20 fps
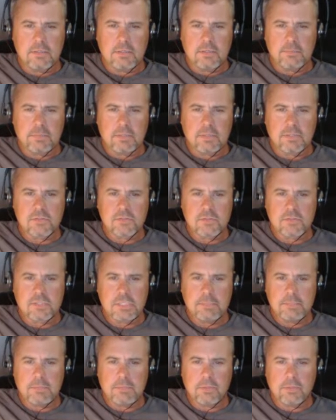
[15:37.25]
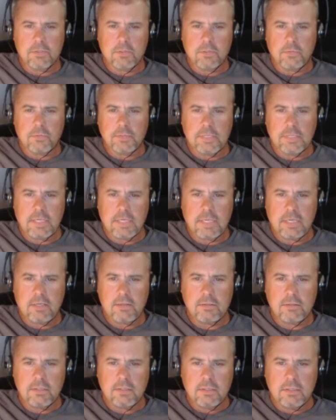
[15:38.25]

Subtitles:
But let's just keep on going down.